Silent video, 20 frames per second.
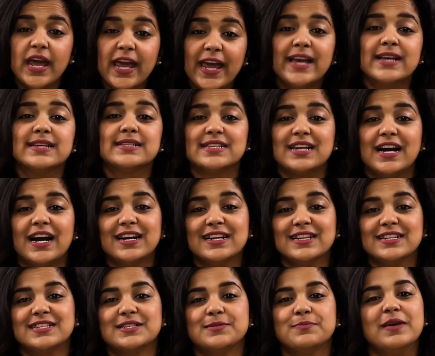ace
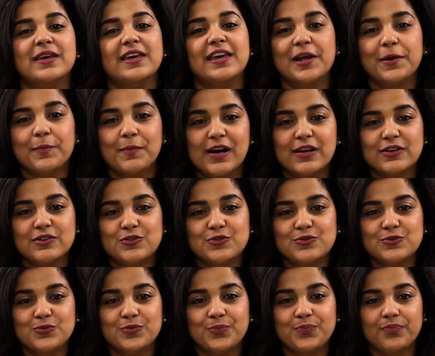IELTS speaking part 2.